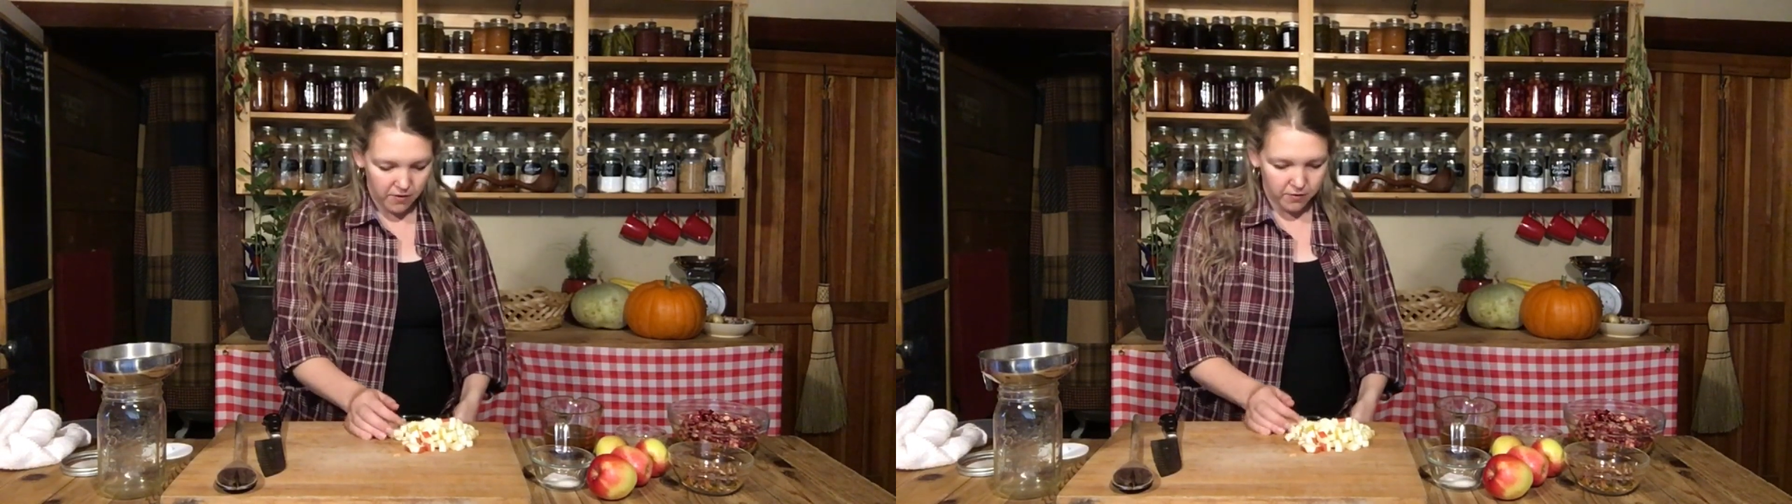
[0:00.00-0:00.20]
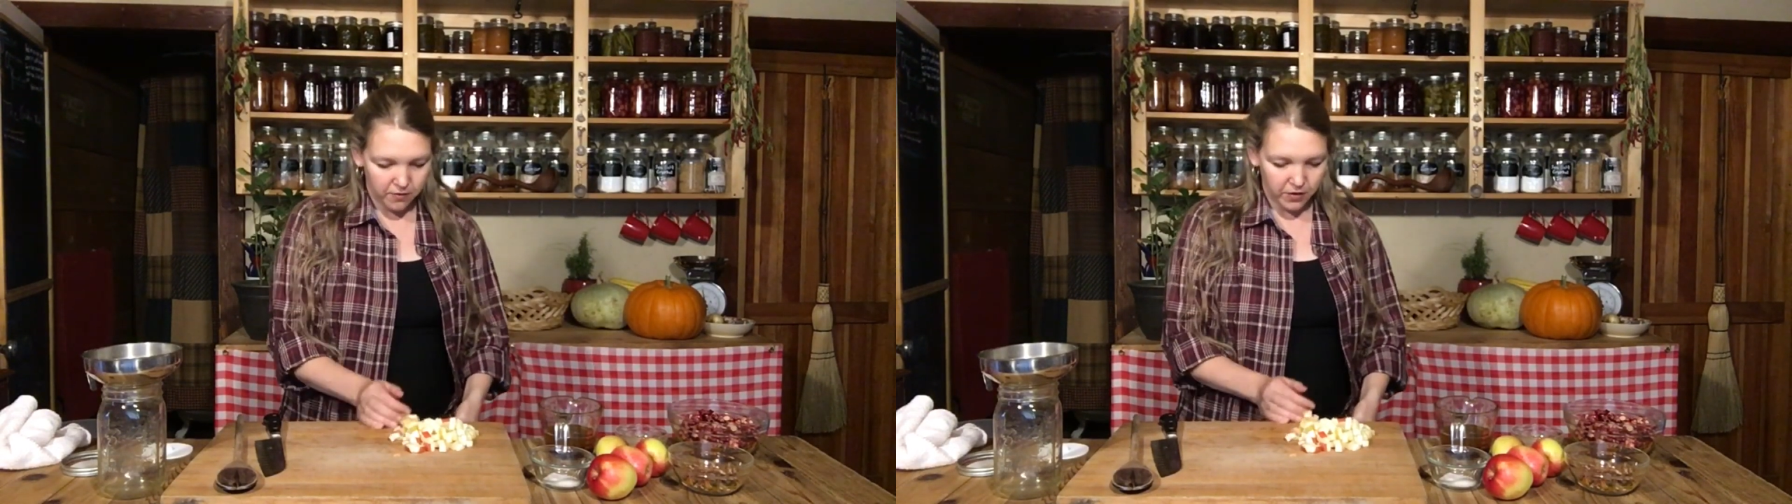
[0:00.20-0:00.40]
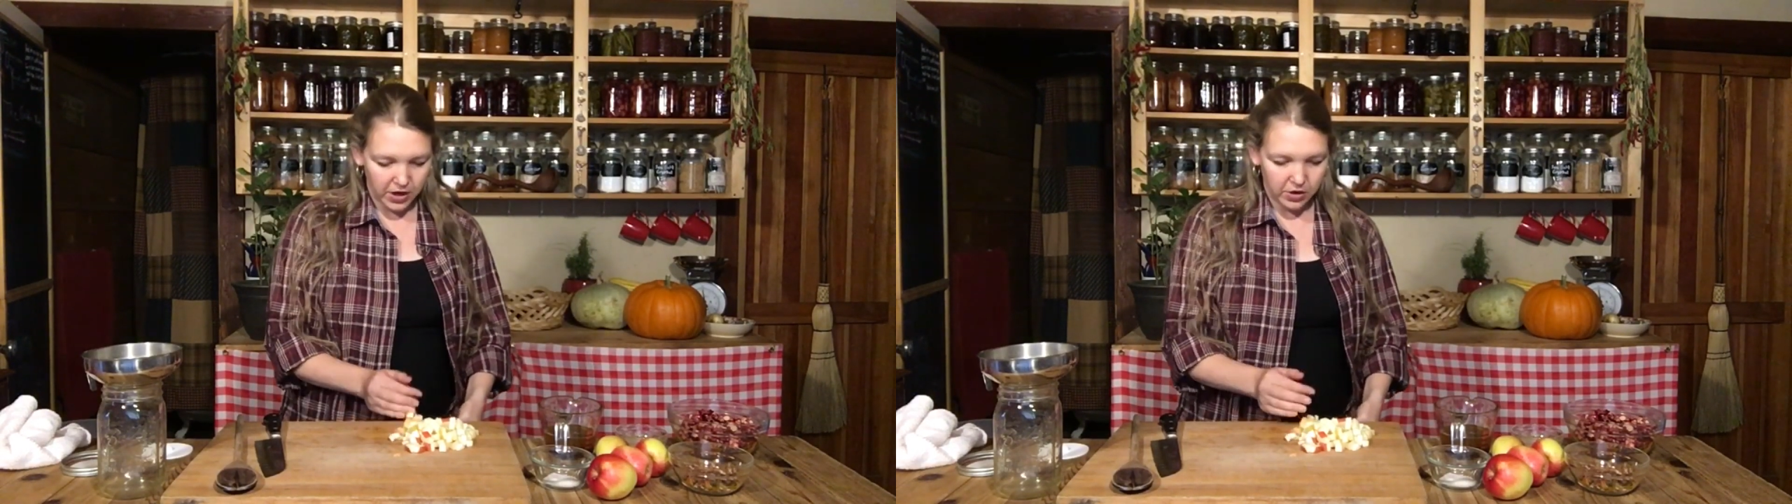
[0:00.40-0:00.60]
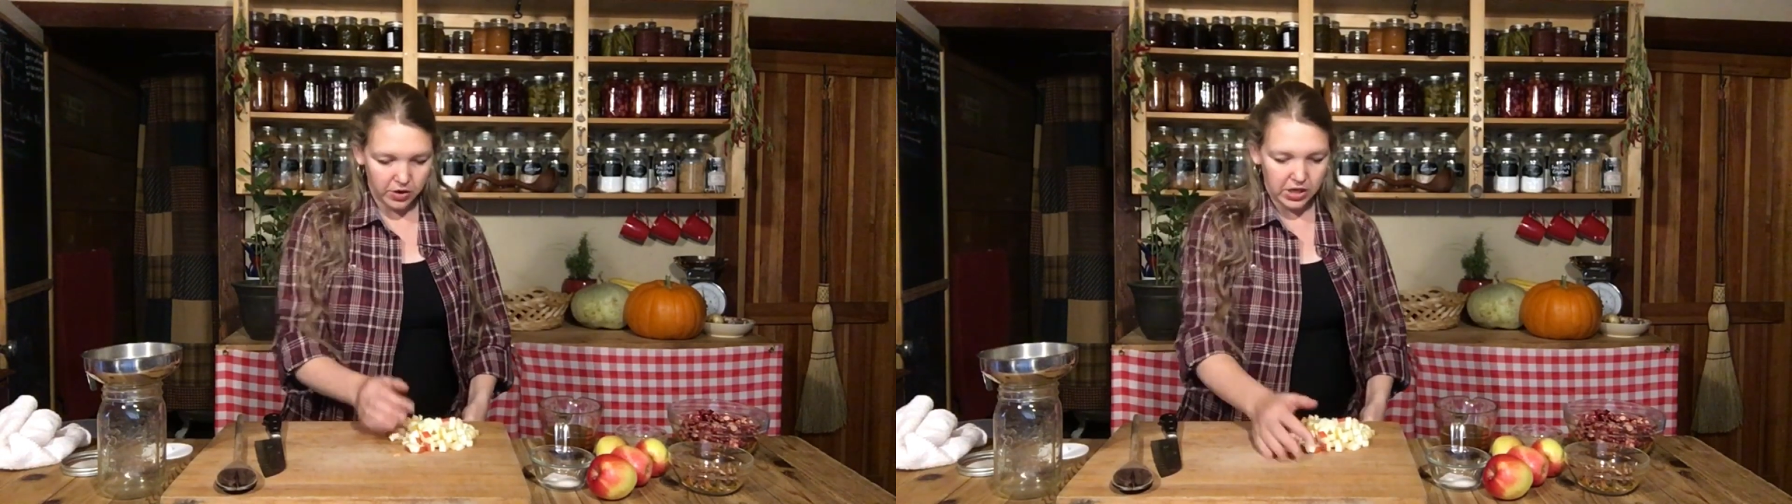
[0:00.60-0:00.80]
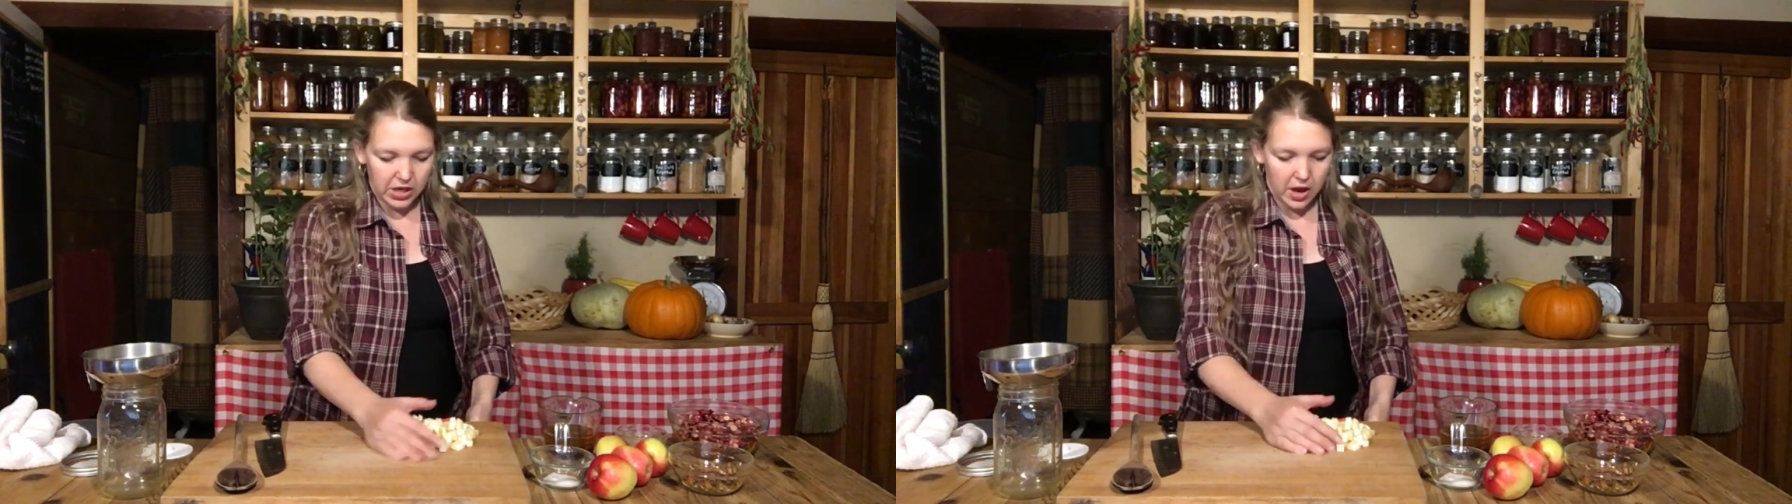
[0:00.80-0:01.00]

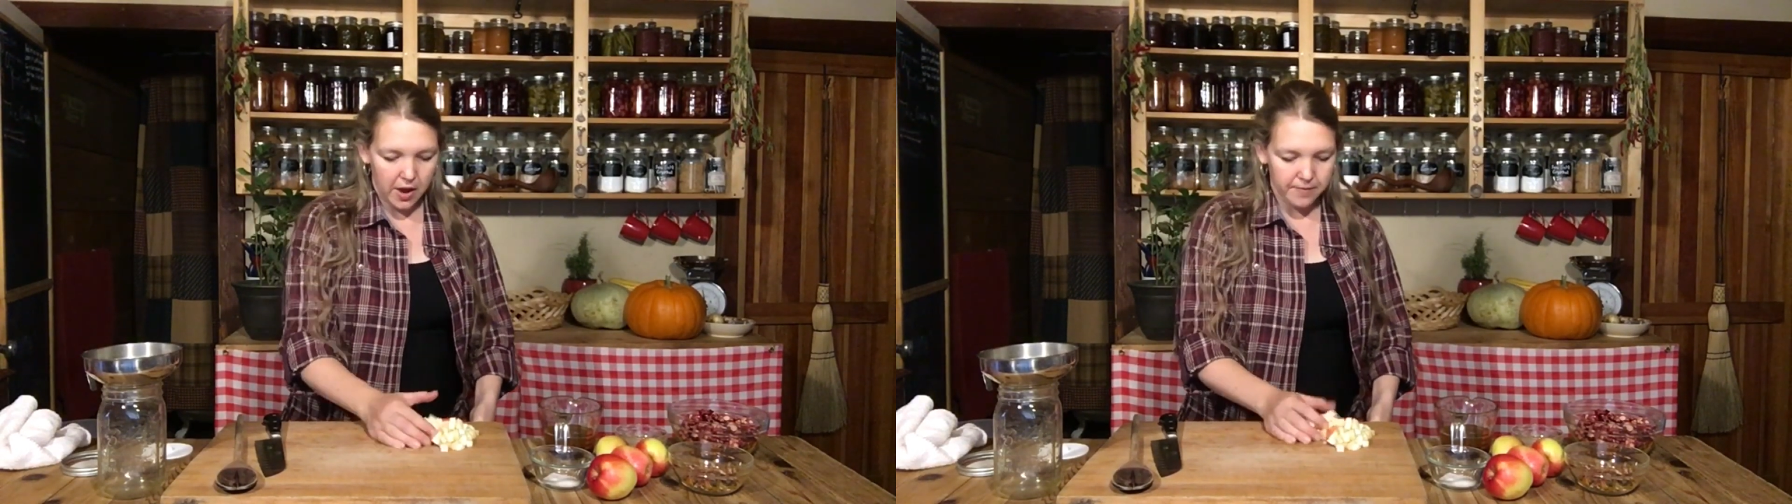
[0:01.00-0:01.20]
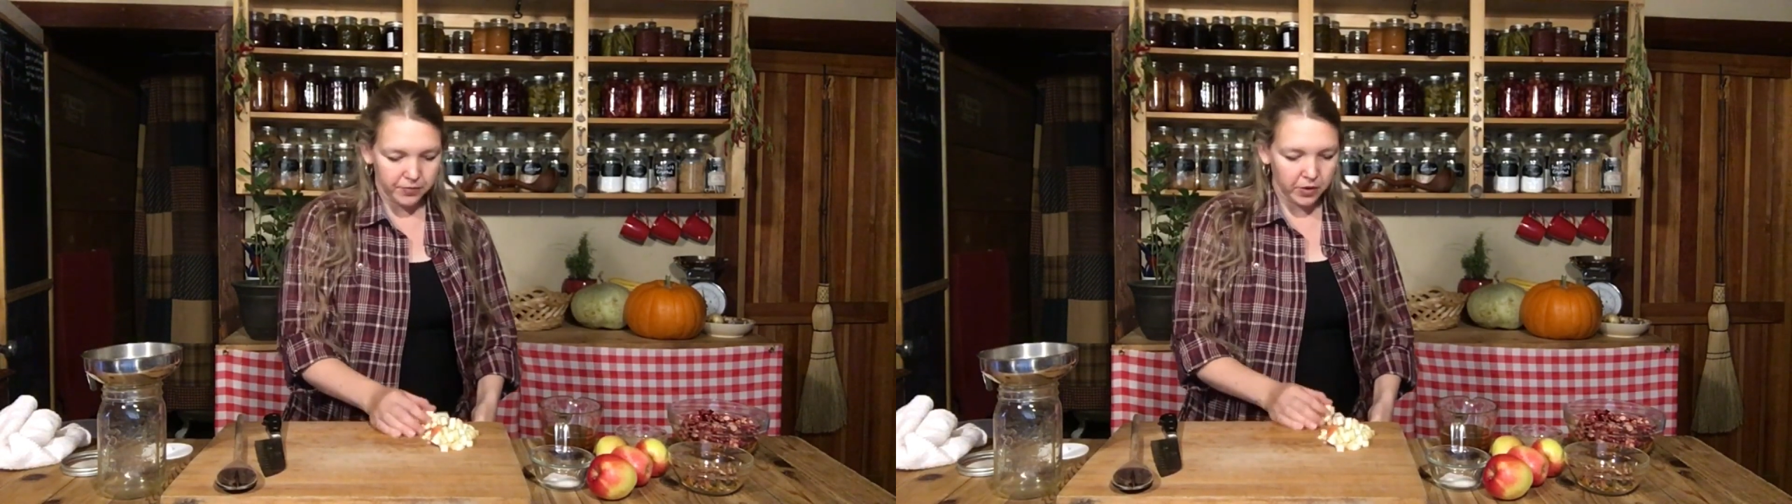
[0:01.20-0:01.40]
very um,